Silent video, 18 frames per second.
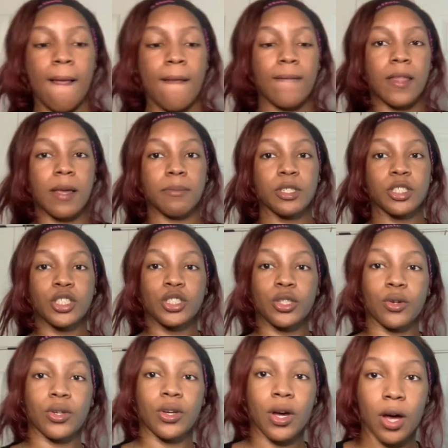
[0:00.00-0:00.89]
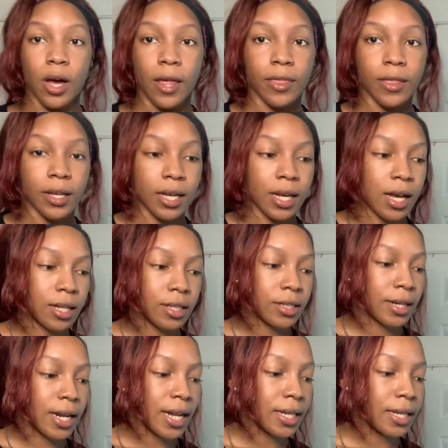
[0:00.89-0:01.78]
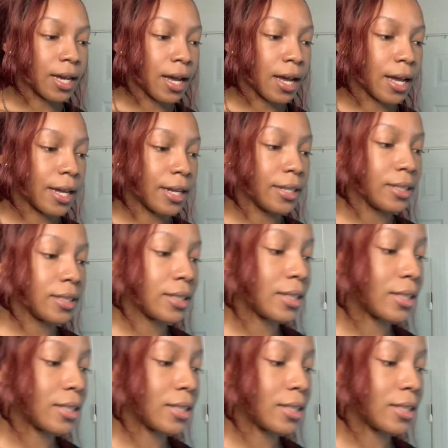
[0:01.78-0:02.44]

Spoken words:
Let me show y'all the color I got,